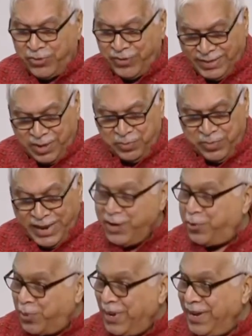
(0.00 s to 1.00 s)
treat them
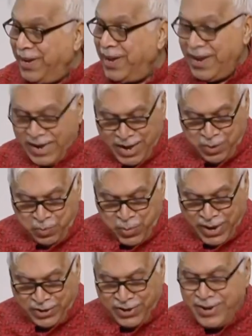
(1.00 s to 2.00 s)
equally in
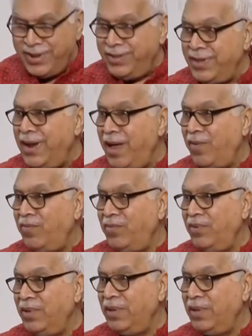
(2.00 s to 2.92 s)
maintenance and love.